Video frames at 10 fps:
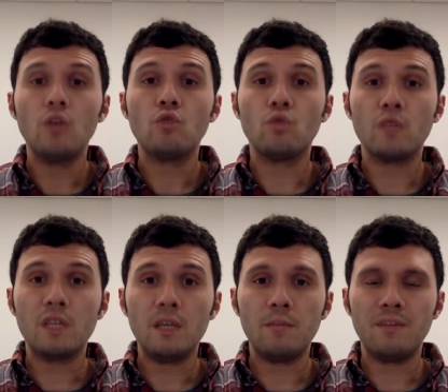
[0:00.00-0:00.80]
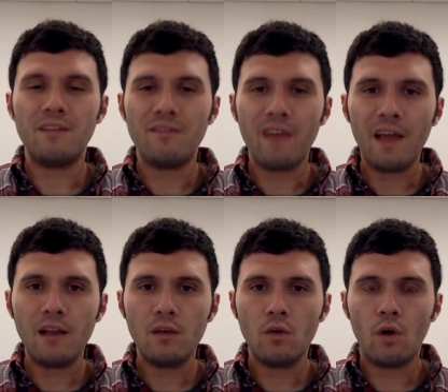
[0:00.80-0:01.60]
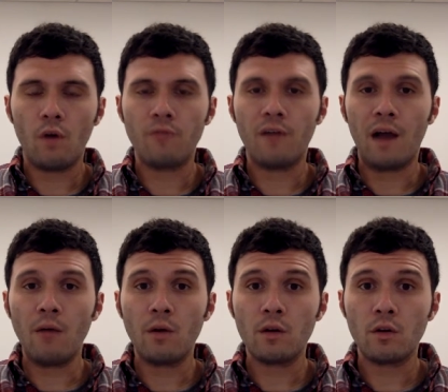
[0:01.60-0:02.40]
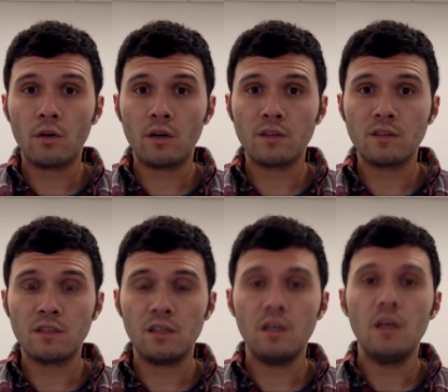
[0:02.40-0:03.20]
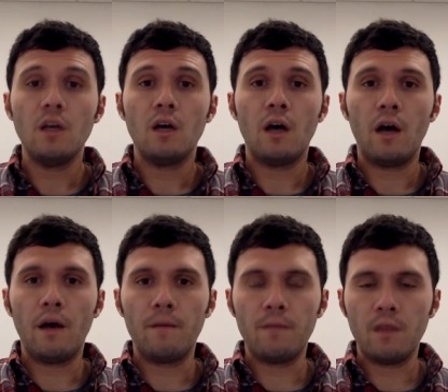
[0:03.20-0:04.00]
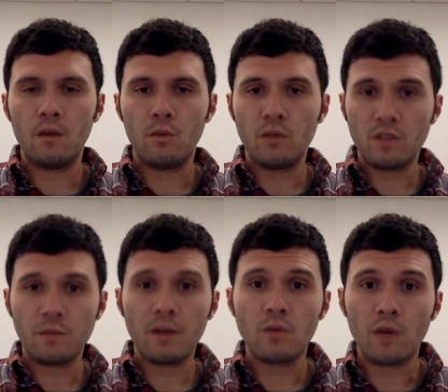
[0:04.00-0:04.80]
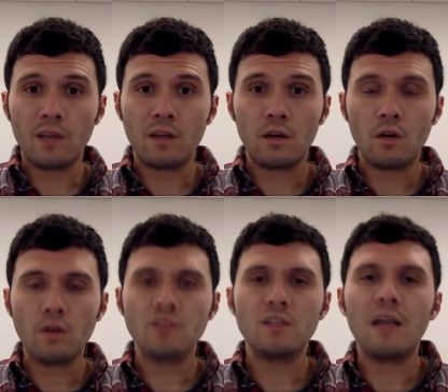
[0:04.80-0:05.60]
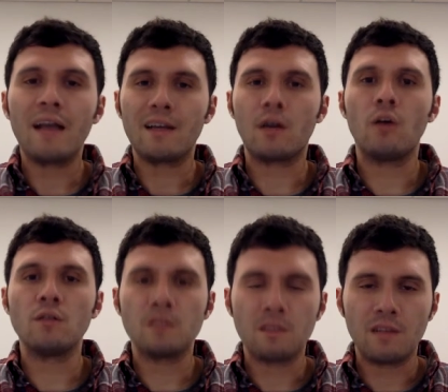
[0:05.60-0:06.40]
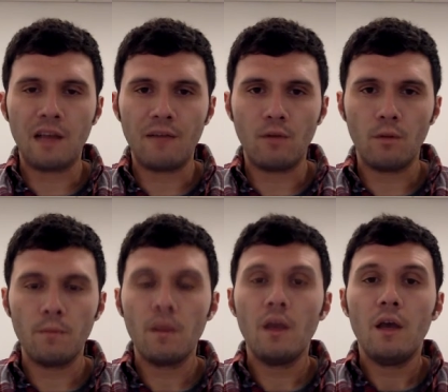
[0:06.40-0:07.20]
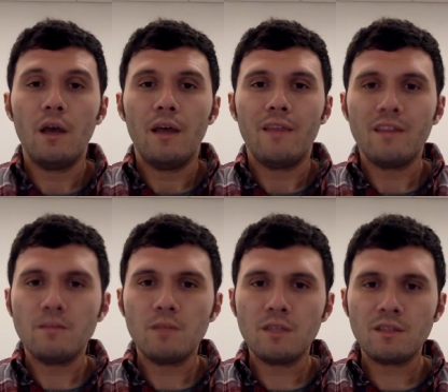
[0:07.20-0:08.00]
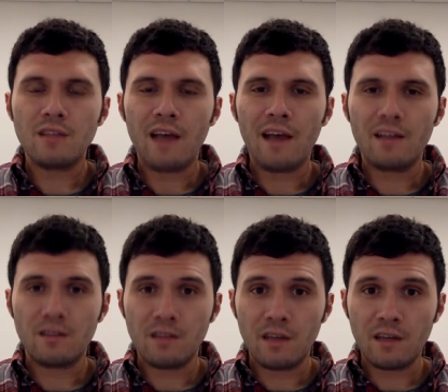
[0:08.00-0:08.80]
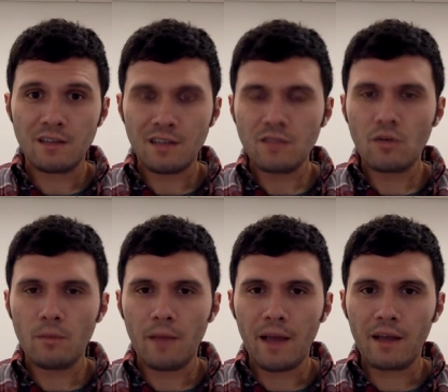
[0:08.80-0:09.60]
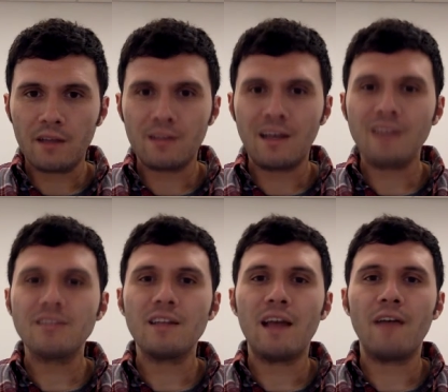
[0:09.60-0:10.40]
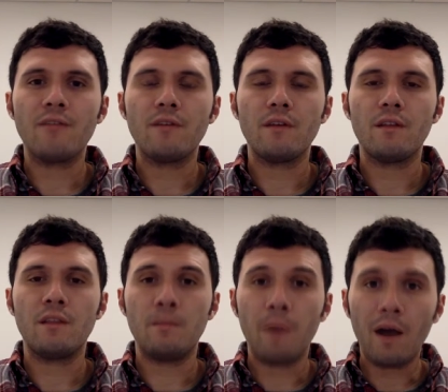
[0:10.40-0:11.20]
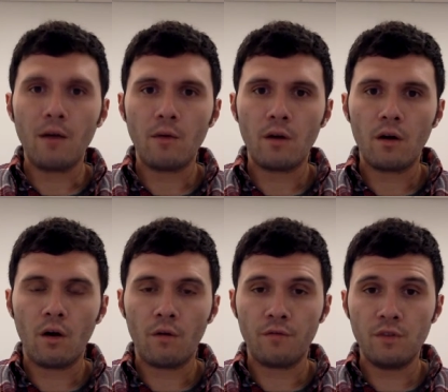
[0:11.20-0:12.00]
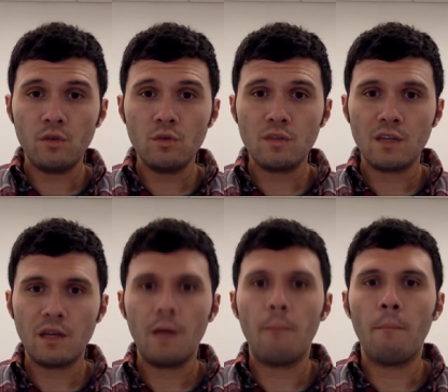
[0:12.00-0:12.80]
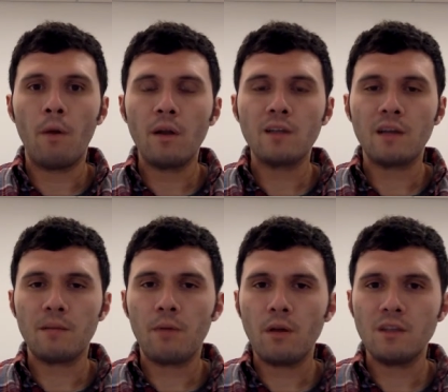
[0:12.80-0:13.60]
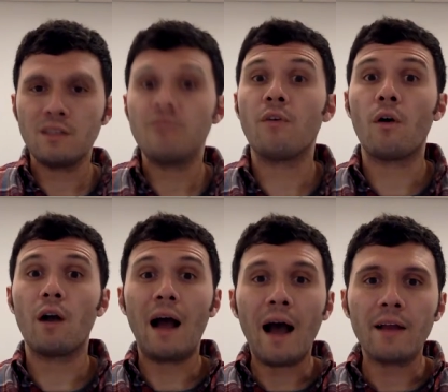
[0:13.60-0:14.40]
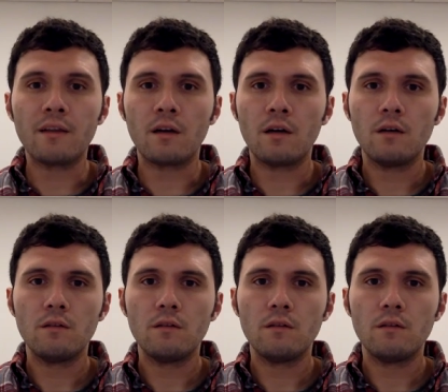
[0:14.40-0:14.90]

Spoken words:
to keep the value of our currency with respect to another currency at a constant level. This means that the central bank doesn't have the power of using monetary policy for other